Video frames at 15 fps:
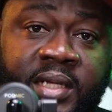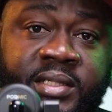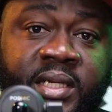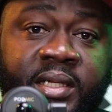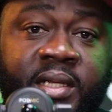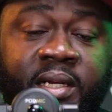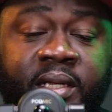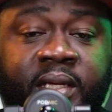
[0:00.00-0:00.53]

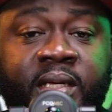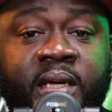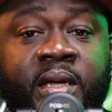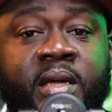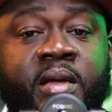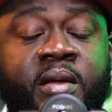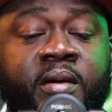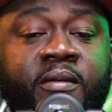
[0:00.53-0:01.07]
Check the link
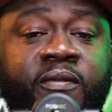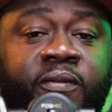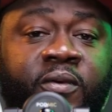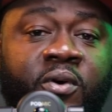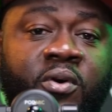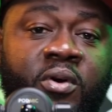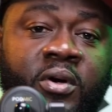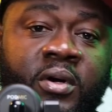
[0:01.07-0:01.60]

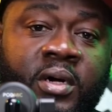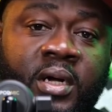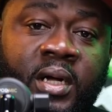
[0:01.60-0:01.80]
for